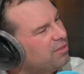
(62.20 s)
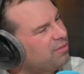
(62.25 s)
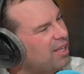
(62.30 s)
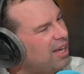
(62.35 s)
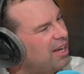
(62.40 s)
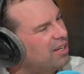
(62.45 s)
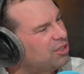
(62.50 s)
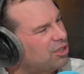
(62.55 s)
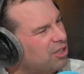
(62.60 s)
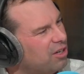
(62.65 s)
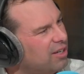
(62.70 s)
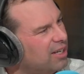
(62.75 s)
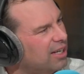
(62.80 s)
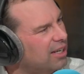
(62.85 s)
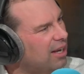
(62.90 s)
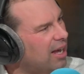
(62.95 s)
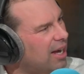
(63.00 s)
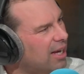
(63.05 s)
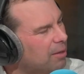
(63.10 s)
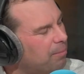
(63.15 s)
of that journey
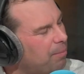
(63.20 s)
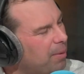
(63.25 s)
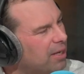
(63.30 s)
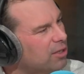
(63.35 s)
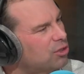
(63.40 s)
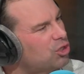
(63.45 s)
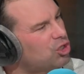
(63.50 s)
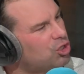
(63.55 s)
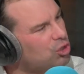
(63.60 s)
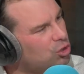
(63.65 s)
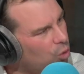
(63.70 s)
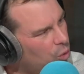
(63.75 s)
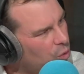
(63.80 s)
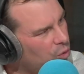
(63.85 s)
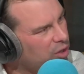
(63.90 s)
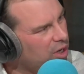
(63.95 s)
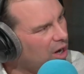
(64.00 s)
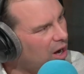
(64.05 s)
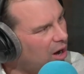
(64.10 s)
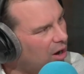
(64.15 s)
like? Being
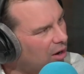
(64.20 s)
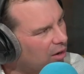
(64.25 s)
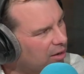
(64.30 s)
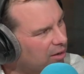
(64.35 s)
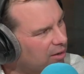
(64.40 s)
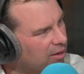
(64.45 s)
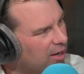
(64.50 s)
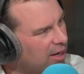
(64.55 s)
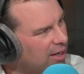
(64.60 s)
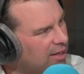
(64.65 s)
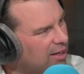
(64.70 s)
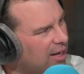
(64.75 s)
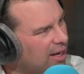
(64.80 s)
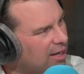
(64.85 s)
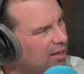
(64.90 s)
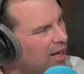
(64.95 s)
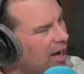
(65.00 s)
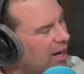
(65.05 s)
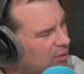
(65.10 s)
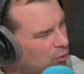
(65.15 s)
so young,
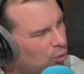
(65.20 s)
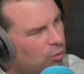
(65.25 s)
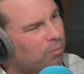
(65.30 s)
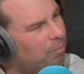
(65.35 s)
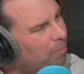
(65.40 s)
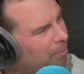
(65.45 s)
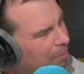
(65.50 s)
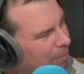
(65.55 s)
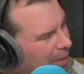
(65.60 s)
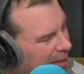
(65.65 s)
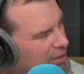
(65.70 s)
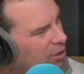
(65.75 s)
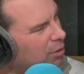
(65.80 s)
and I don't mean